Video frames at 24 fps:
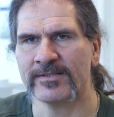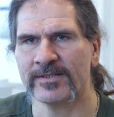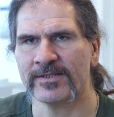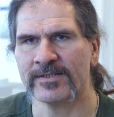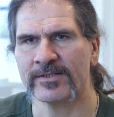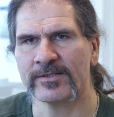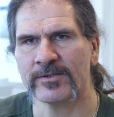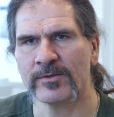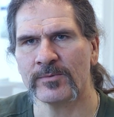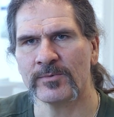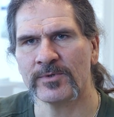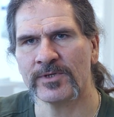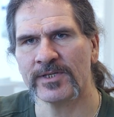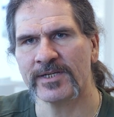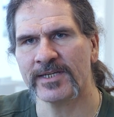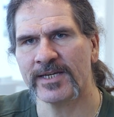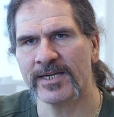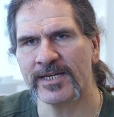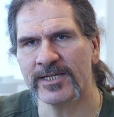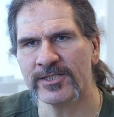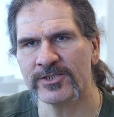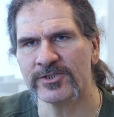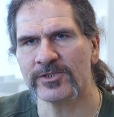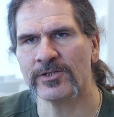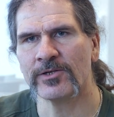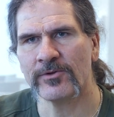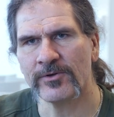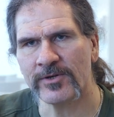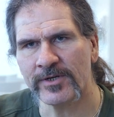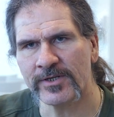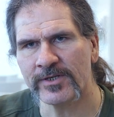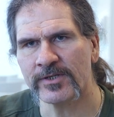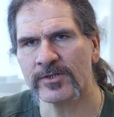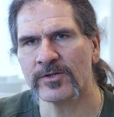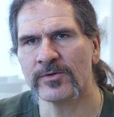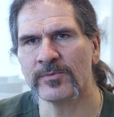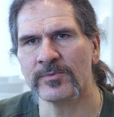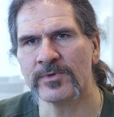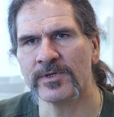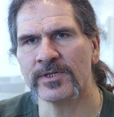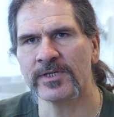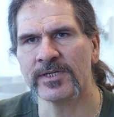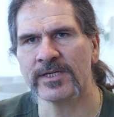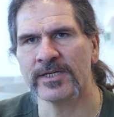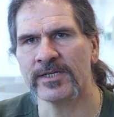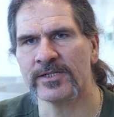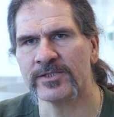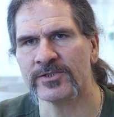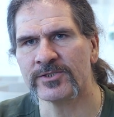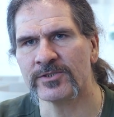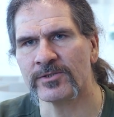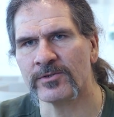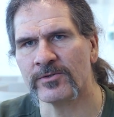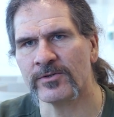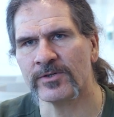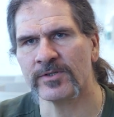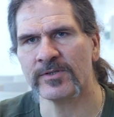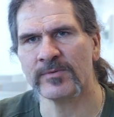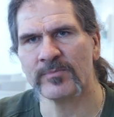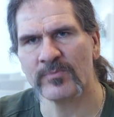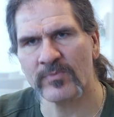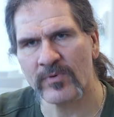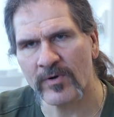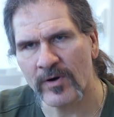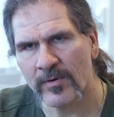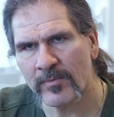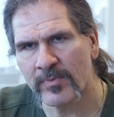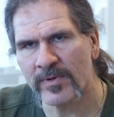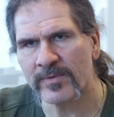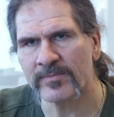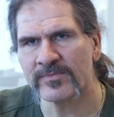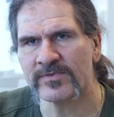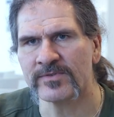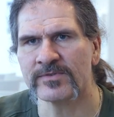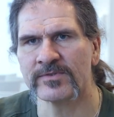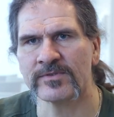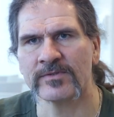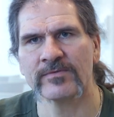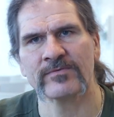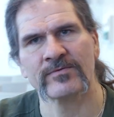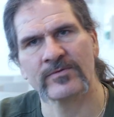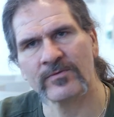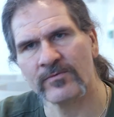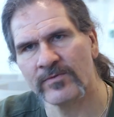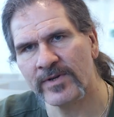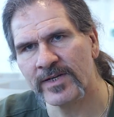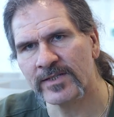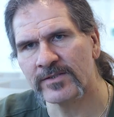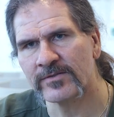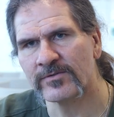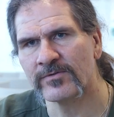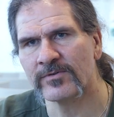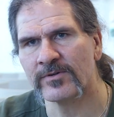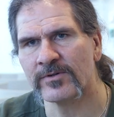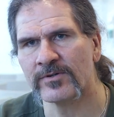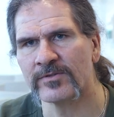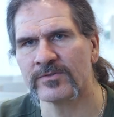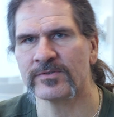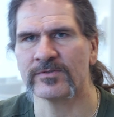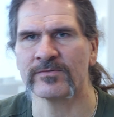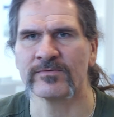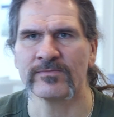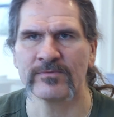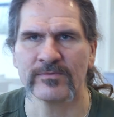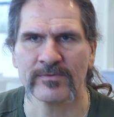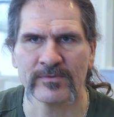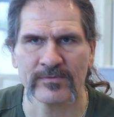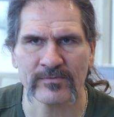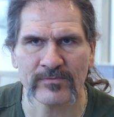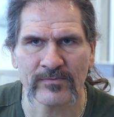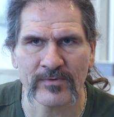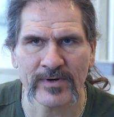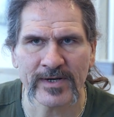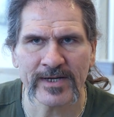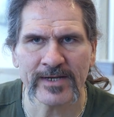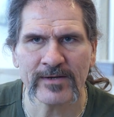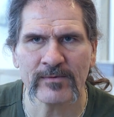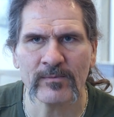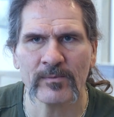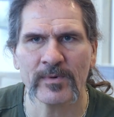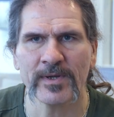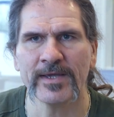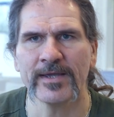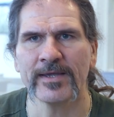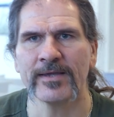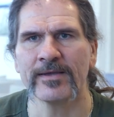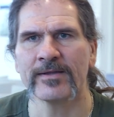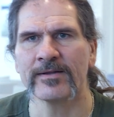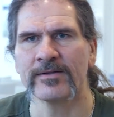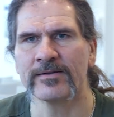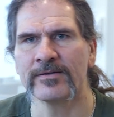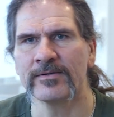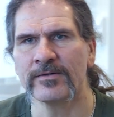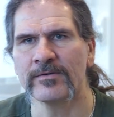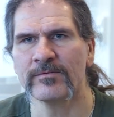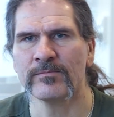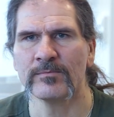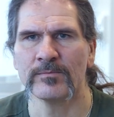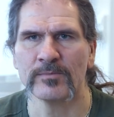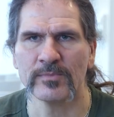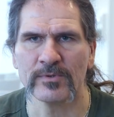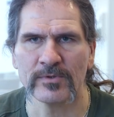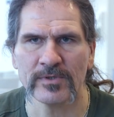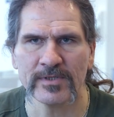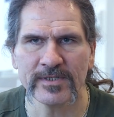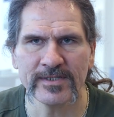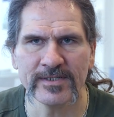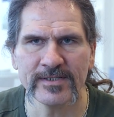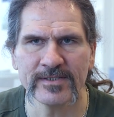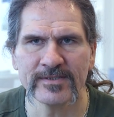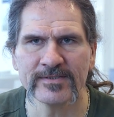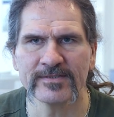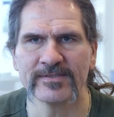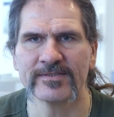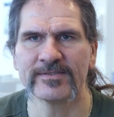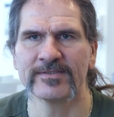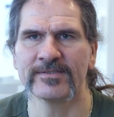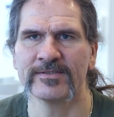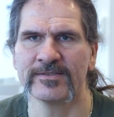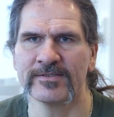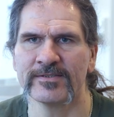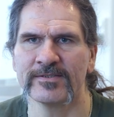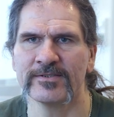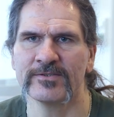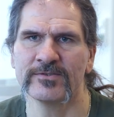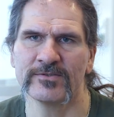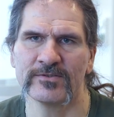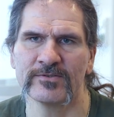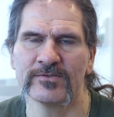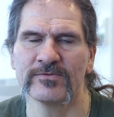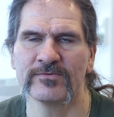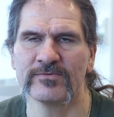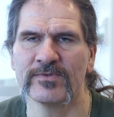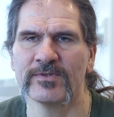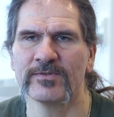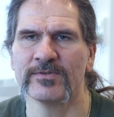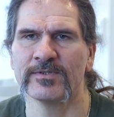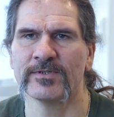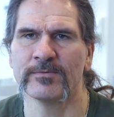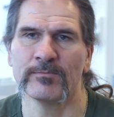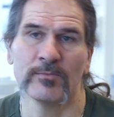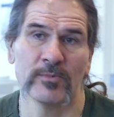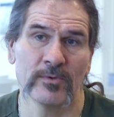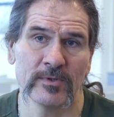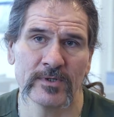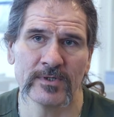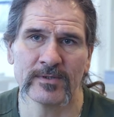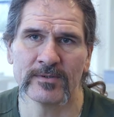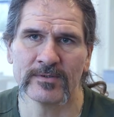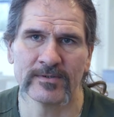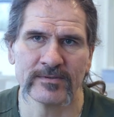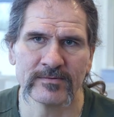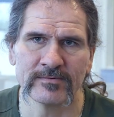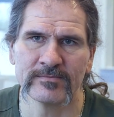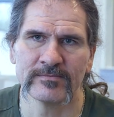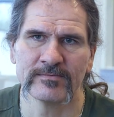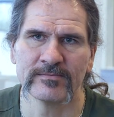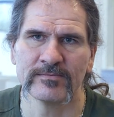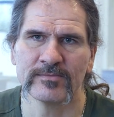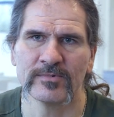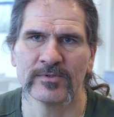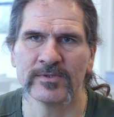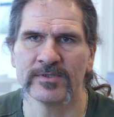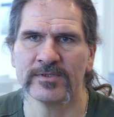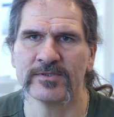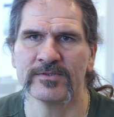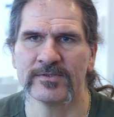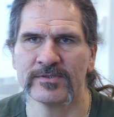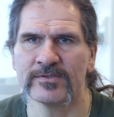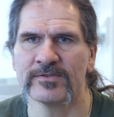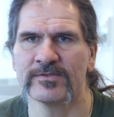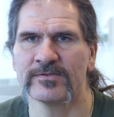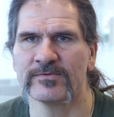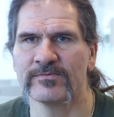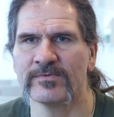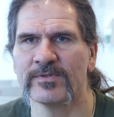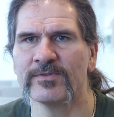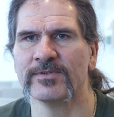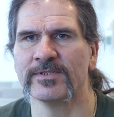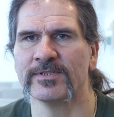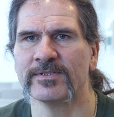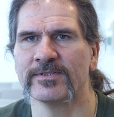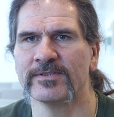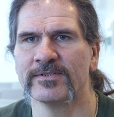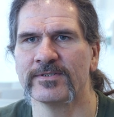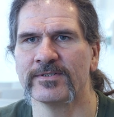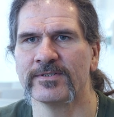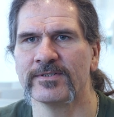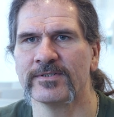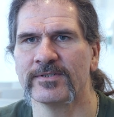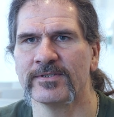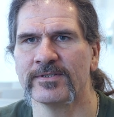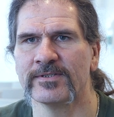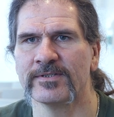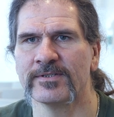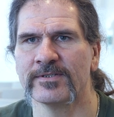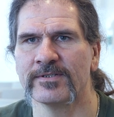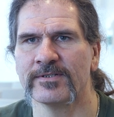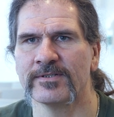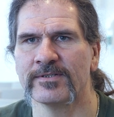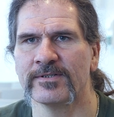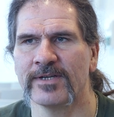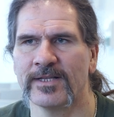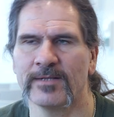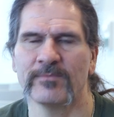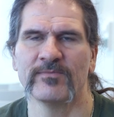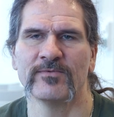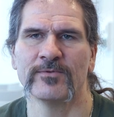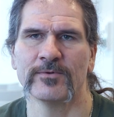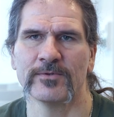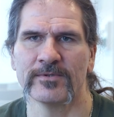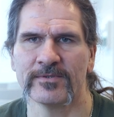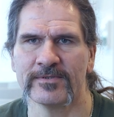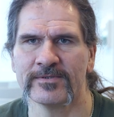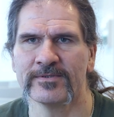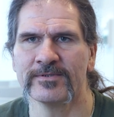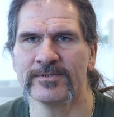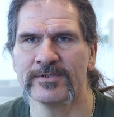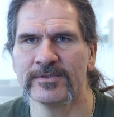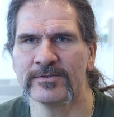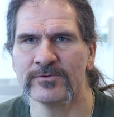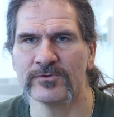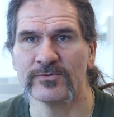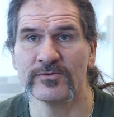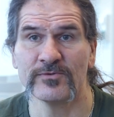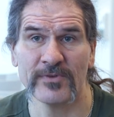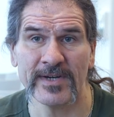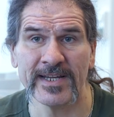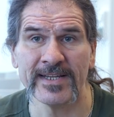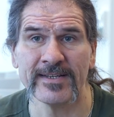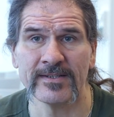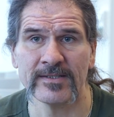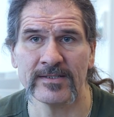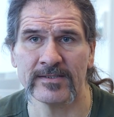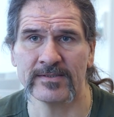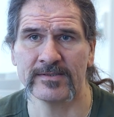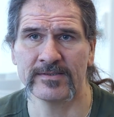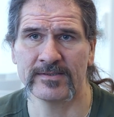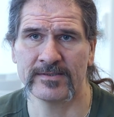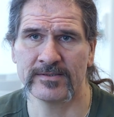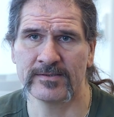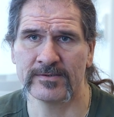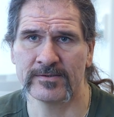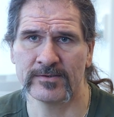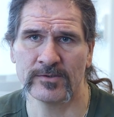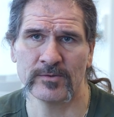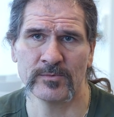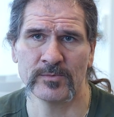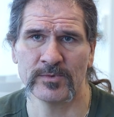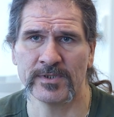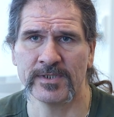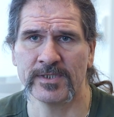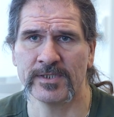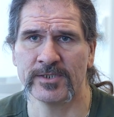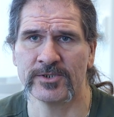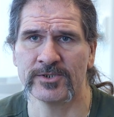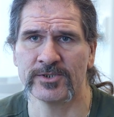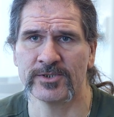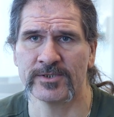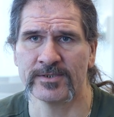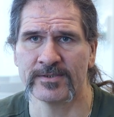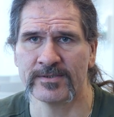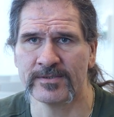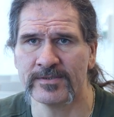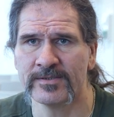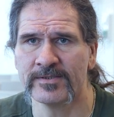The communication, learn the communication, learn the problems of the Red Cross, of, of railway, police. It's, it's, very, border police, it's very uh, helpful to train this communication.